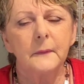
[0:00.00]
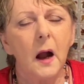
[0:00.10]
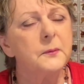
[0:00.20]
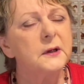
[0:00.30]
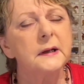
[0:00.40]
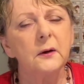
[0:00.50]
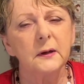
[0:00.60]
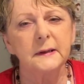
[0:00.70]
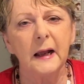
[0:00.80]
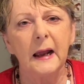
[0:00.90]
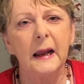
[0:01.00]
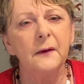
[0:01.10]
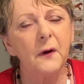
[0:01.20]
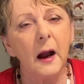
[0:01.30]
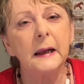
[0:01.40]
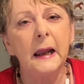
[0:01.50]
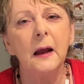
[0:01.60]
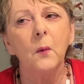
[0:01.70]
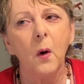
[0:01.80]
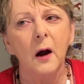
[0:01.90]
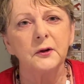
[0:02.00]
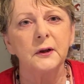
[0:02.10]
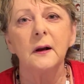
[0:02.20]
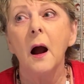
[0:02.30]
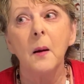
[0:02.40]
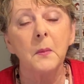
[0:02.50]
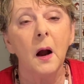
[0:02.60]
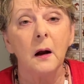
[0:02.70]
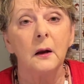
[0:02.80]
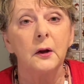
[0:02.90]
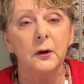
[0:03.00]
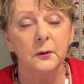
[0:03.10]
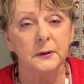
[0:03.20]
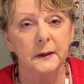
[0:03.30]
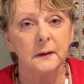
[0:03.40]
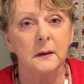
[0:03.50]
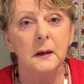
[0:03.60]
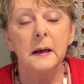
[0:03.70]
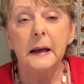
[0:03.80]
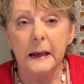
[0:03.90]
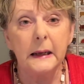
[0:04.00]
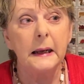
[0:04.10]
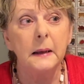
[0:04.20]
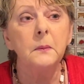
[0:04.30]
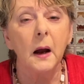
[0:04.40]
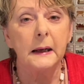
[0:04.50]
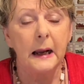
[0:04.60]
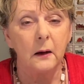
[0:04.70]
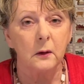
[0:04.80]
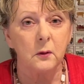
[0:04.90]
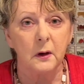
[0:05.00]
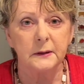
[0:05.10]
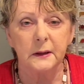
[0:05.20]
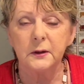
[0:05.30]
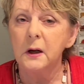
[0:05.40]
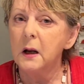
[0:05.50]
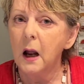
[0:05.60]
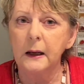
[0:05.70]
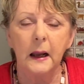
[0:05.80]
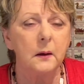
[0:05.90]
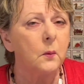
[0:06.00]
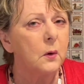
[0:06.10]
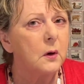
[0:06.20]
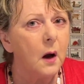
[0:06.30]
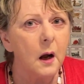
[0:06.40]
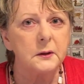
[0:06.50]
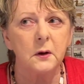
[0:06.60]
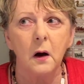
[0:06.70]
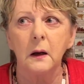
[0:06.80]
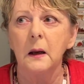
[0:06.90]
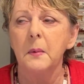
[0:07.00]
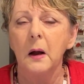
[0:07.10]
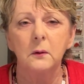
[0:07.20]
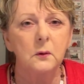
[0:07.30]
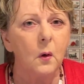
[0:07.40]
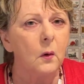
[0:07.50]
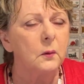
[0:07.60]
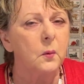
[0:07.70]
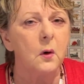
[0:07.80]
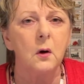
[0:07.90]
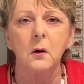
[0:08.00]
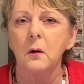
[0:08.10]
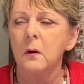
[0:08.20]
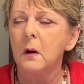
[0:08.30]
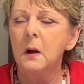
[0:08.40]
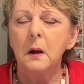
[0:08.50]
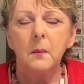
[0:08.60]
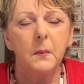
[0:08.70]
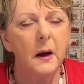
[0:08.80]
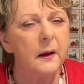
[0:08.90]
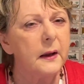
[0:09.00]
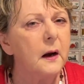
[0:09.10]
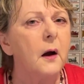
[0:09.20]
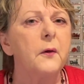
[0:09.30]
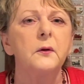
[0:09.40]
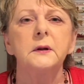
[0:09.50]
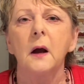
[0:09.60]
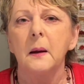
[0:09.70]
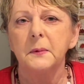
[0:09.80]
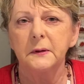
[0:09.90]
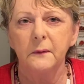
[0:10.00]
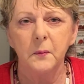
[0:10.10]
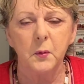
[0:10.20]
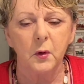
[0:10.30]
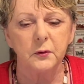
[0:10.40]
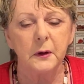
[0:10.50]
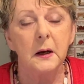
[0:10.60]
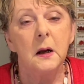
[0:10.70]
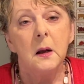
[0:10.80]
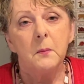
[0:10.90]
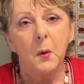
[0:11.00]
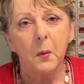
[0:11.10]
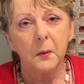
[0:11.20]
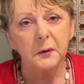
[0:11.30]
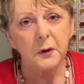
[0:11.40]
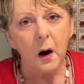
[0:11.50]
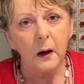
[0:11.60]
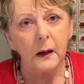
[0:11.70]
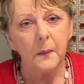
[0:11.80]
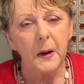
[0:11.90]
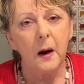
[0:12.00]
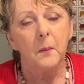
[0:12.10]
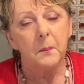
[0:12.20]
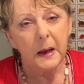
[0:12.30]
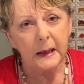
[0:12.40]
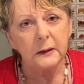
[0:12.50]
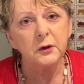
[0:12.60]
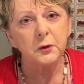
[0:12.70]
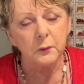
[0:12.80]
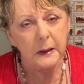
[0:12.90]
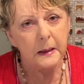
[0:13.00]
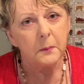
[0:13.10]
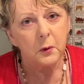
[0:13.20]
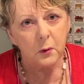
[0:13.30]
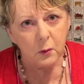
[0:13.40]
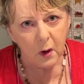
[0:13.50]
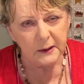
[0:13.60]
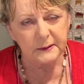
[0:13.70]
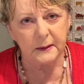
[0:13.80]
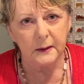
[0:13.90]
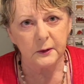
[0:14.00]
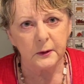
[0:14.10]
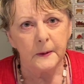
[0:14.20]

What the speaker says: just here to say, if I can't wash it, I'm not going to use it in my counter cross stitch. Again, we're not talking about gold work or many of the other types of embroidery, but we're talking about mainstream cross stitch.